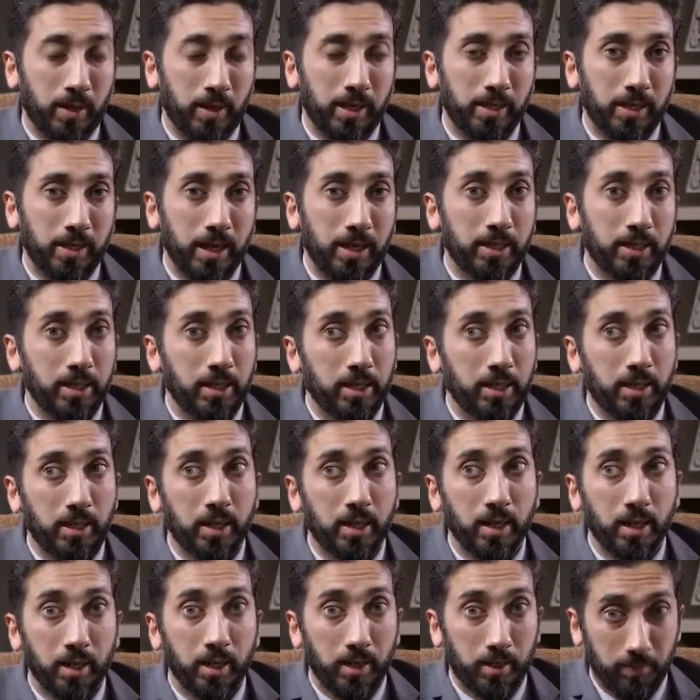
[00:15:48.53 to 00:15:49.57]
right? And
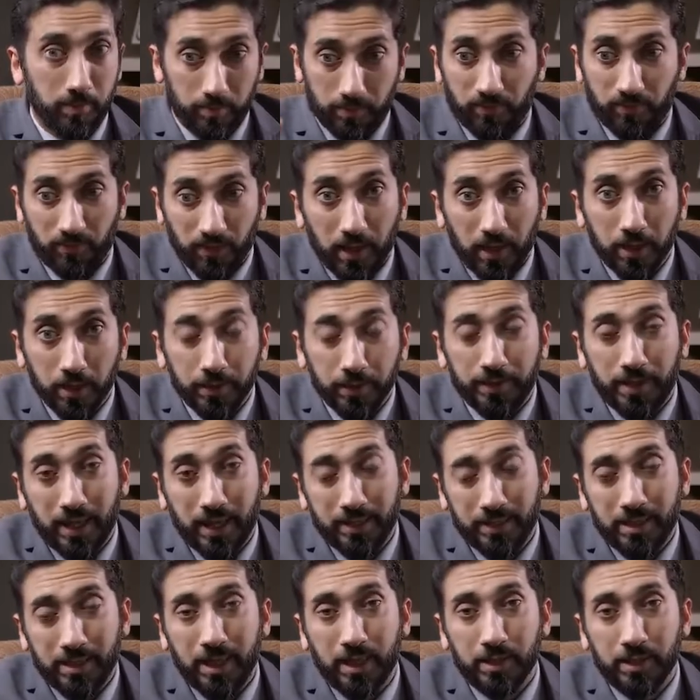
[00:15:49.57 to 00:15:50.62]
he failed
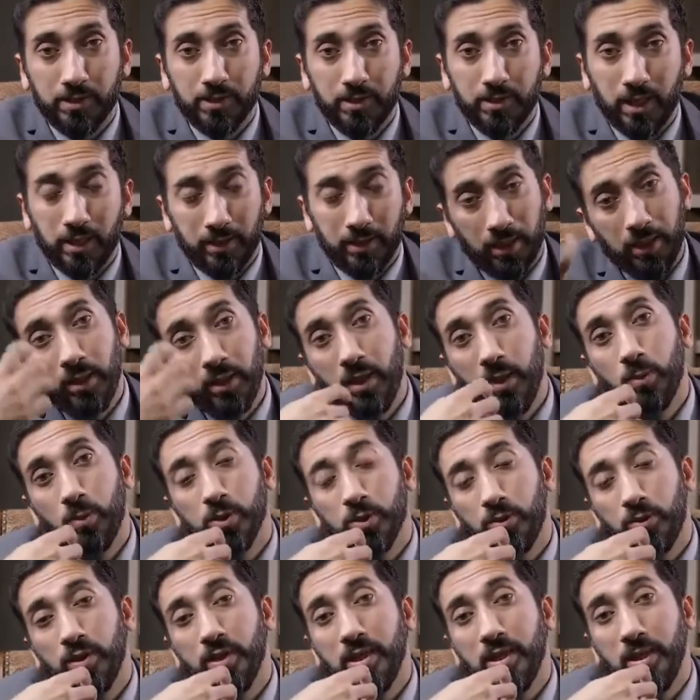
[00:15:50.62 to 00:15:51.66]
that test, and then he
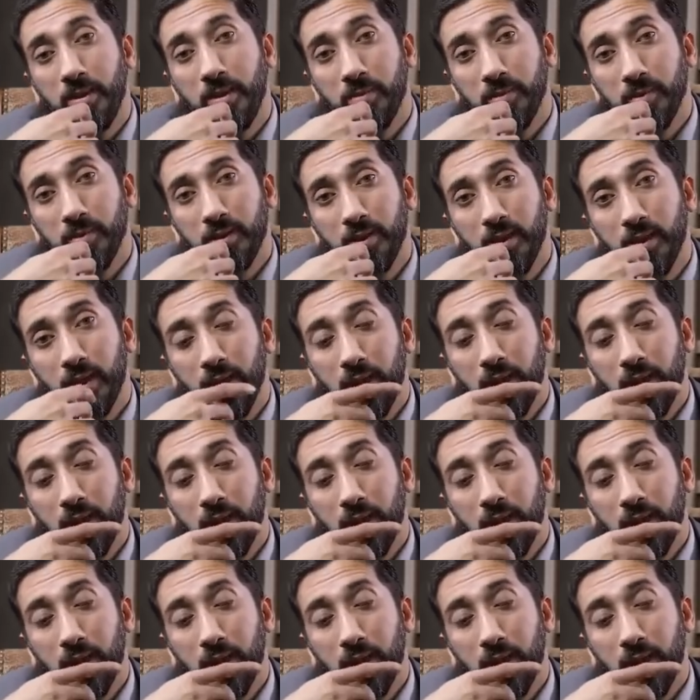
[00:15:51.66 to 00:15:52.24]
was redeemed.